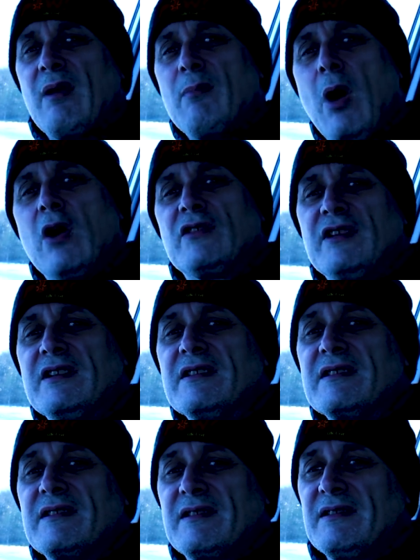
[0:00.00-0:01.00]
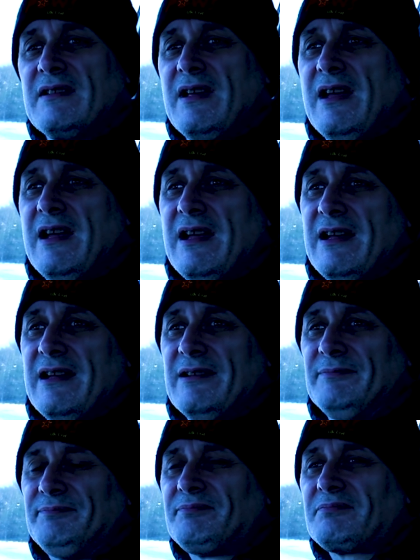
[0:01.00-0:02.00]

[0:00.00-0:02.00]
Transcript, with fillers: boxing's uh,